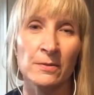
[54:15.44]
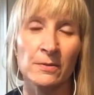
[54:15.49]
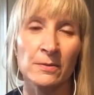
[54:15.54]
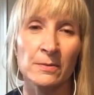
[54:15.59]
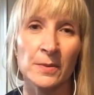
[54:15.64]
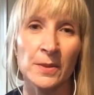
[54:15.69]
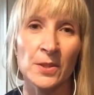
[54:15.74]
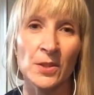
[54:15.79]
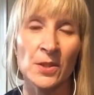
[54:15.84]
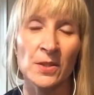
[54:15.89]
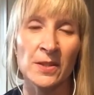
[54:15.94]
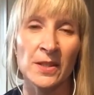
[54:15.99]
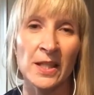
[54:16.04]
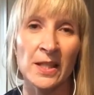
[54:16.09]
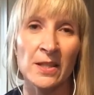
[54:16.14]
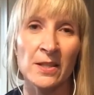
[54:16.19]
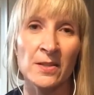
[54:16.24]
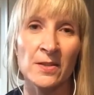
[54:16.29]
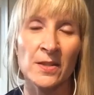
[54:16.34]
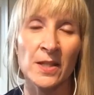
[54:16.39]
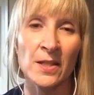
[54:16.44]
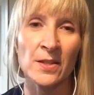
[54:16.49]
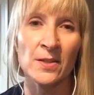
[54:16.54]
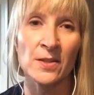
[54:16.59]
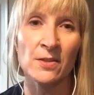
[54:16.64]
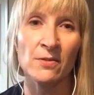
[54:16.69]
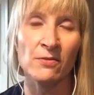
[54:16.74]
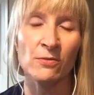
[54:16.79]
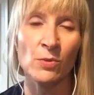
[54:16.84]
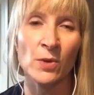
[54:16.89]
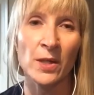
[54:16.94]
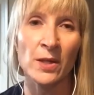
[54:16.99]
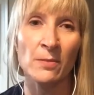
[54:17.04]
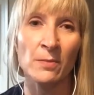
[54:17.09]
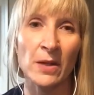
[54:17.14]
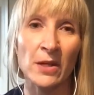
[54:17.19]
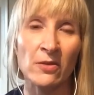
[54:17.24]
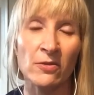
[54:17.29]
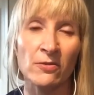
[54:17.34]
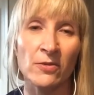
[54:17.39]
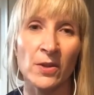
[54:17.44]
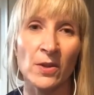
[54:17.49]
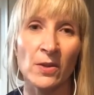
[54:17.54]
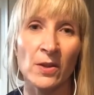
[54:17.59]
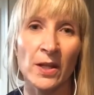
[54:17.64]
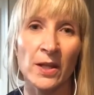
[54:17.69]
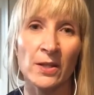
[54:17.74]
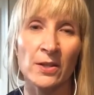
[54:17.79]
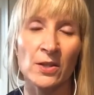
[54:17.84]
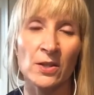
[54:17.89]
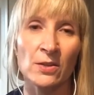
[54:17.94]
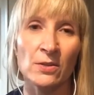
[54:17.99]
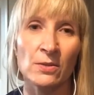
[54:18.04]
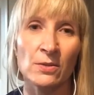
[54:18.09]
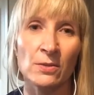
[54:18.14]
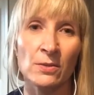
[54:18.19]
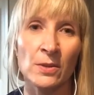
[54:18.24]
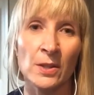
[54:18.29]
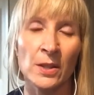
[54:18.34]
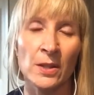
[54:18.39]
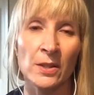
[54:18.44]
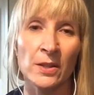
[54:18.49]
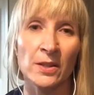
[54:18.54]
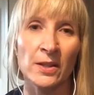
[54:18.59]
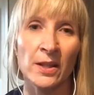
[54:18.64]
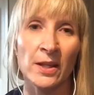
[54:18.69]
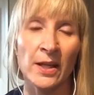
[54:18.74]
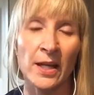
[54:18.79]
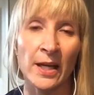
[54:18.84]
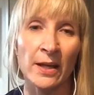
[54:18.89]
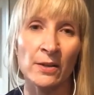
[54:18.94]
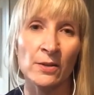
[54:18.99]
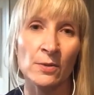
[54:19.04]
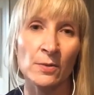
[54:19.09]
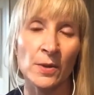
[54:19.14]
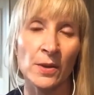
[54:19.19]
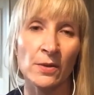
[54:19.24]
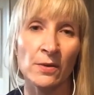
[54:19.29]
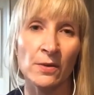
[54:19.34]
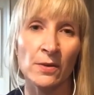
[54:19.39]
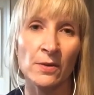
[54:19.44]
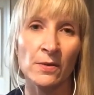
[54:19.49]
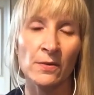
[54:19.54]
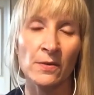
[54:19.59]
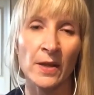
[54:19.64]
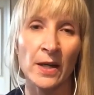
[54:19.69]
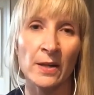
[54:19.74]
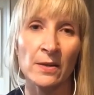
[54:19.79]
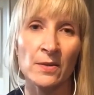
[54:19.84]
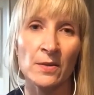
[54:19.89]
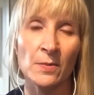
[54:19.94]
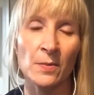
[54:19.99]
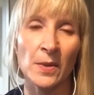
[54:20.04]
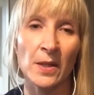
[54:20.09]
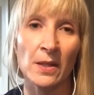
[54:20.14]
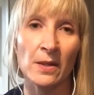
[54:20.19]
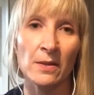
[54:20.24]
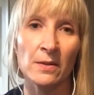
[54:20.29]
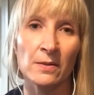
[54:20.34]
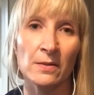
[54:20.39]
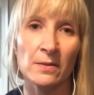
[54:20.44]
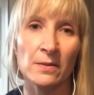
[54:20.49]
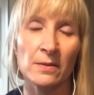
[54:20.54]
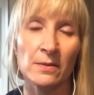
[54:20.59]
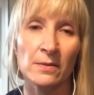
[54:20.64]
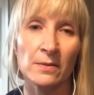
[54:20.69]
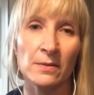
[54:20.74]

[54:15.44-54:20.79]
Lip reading: But just get a sense of what it might feel like to connect with that space.